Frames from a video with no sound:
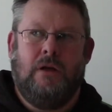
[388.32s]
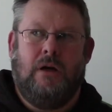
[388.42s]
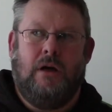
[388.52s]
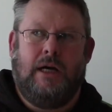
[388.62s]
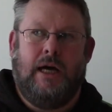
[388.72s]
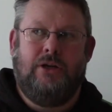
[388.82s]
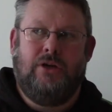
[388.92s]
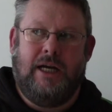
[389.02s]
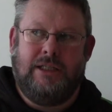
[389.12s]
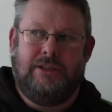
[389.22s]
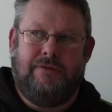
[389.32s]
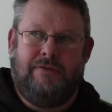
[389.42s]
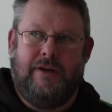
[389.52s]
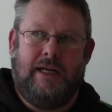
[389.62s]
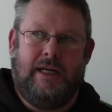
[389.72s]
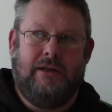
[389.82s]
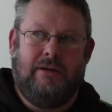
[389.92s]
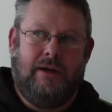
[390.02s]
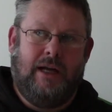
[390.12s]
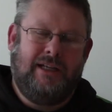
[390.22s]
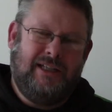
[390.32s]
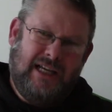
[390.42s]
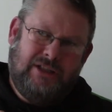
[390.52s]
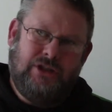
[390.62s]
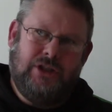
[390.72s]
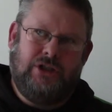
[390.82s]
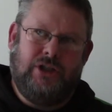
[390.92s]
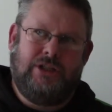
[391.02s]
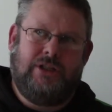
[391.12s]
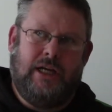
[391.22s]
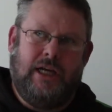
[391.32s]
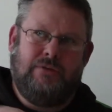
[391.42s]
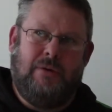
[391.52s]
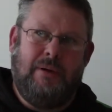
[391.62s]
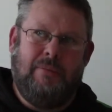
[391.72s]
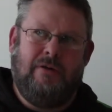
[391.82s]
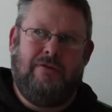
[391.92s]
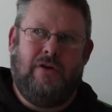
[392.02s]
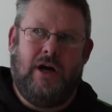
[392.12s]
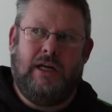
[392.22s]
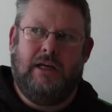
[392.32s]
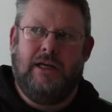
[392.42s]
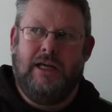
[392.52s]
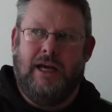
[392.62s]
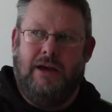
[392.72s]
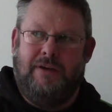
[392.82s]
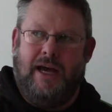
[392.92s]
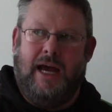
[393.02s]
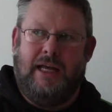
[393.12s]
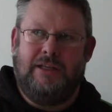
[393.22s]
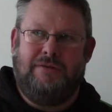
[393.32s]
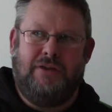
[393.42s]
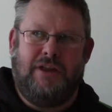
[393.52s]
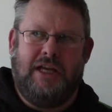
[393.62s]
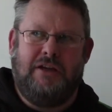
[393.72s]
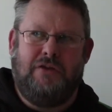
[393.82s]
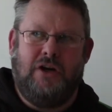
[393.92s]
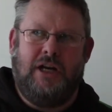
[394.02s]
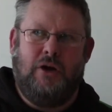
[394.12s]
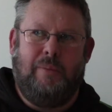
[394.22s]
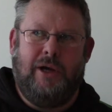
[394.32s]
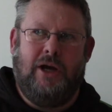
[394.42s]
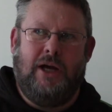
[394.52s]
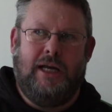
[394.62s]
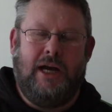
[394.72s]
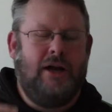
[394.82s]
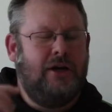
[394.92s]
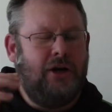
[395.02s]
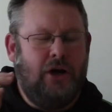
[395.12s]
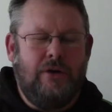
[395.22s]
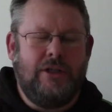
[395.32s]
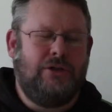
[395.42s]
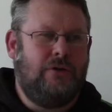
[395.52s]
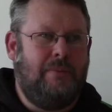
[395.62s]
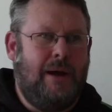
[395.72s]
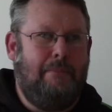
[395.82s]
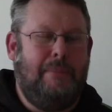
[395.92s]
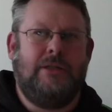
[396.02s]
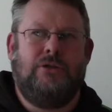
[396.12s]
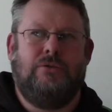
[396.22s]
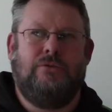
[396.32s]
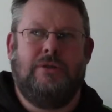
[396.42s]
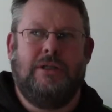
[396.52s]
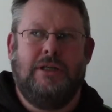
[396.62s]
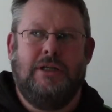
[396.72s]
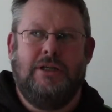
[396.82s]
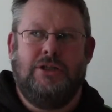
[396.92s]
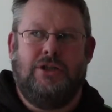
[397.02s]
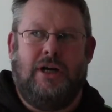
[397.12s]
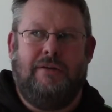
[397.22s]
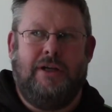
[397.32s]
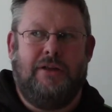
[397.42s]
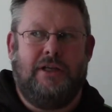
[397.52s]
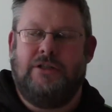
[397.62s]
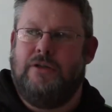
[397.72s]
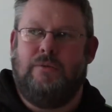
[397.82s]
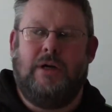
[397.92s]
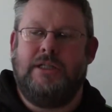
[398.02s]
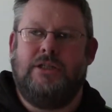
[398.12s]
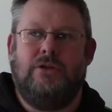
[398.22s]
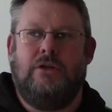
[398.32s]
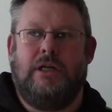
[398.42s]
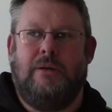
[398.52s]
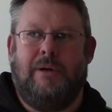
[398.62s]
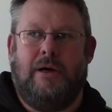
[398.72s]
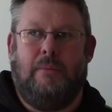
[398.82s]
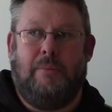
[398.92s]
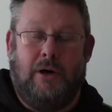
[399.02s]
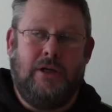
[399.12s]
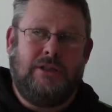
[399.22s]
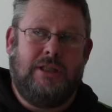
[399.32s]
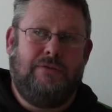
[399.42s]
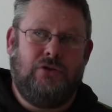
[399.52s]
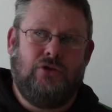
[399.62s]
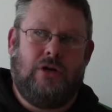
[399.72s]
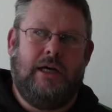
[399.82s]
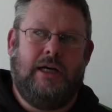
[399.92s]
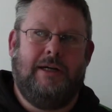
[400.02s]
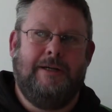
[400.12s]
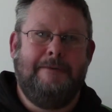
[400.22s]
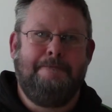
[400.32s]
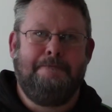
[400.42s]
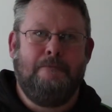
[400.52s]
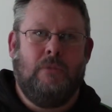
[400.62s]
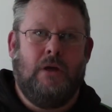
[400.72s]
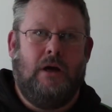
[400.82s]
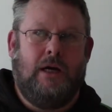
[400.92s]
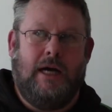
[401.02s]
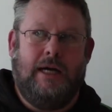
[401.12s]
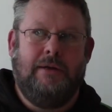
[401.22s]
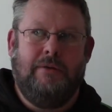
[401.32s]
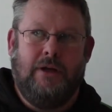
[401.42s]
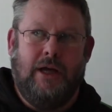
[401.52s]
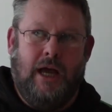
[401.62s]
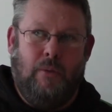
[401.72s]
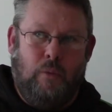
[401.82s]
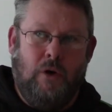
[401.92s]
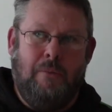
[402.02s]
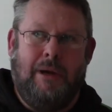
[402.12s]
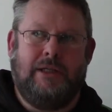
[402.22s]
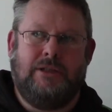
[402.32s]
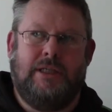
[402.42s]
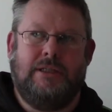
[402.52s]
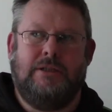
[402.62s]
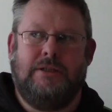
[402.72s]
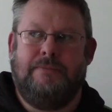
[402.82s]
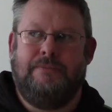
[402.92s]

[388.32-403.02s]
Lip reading: Okay, you can actually feel it and you can actually digest it, and that's what I mean by refine it. If you think you've gone a little bit early, and I know this is all about mental side of it, you think to yourself, what is he talking about? But honestly, if you try it, okay, it will make sense.